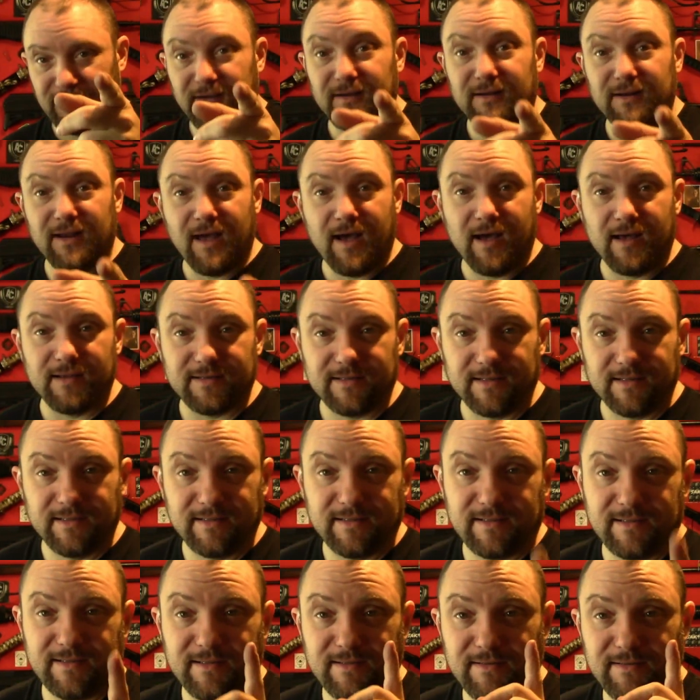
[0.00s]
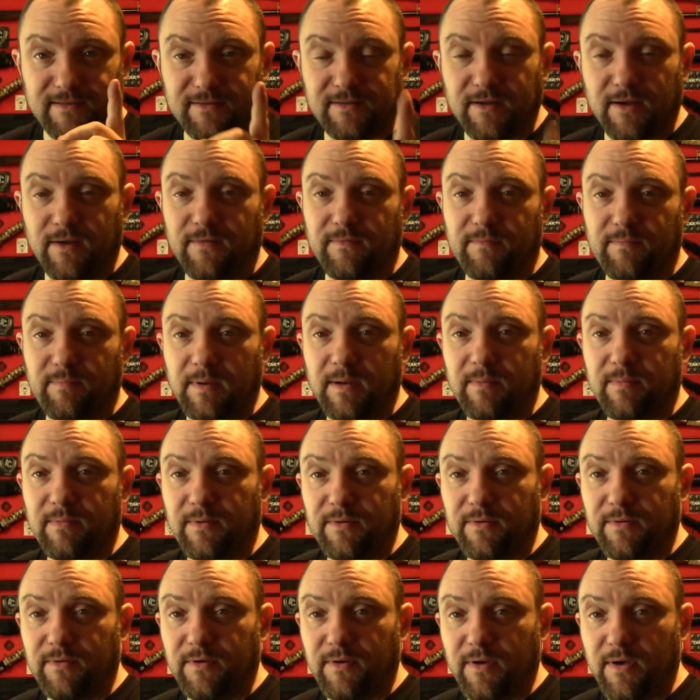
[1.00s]
Glasses. So for
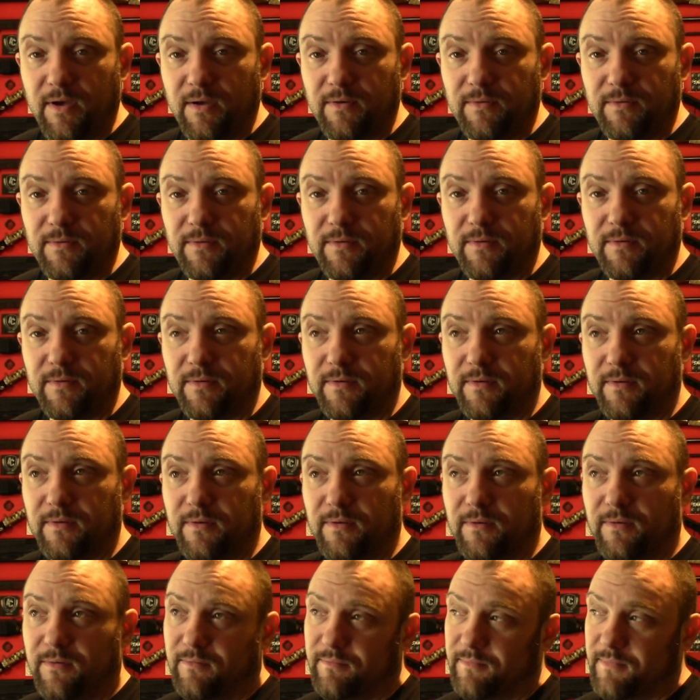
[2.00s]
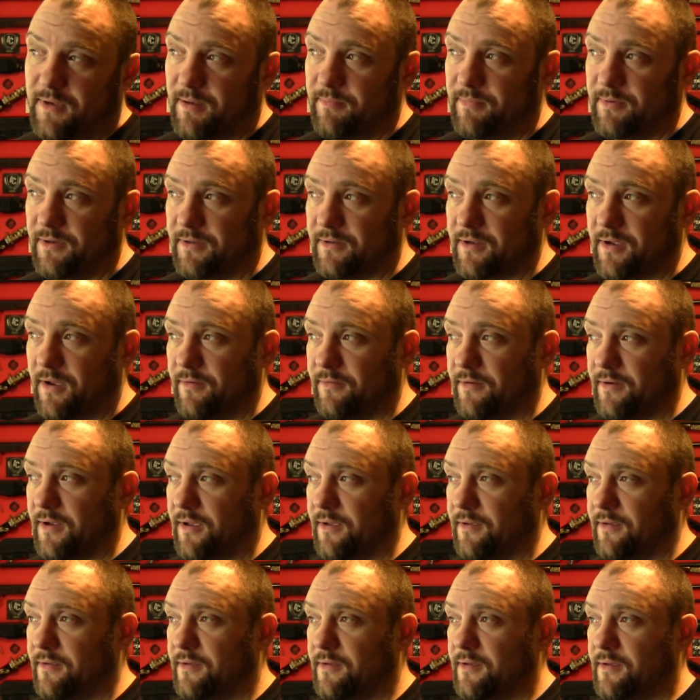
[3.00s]
people who know, or maybe you don't
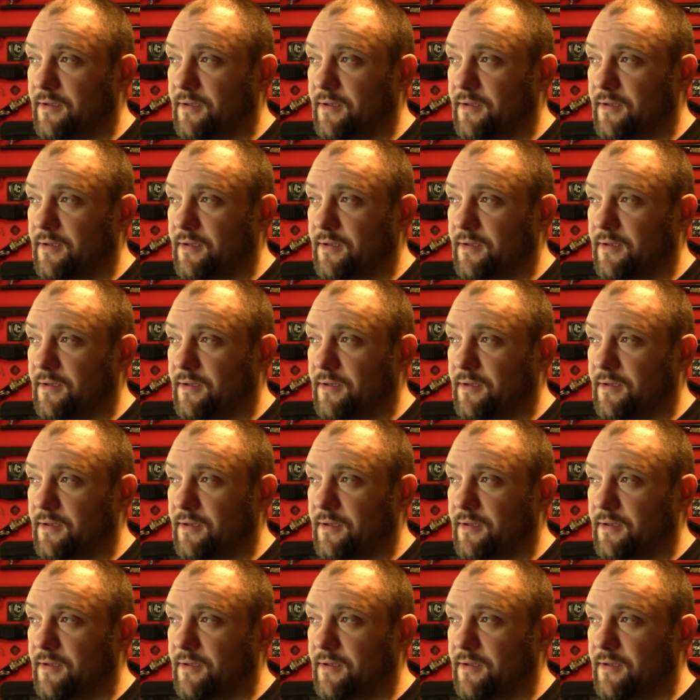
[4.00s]
know,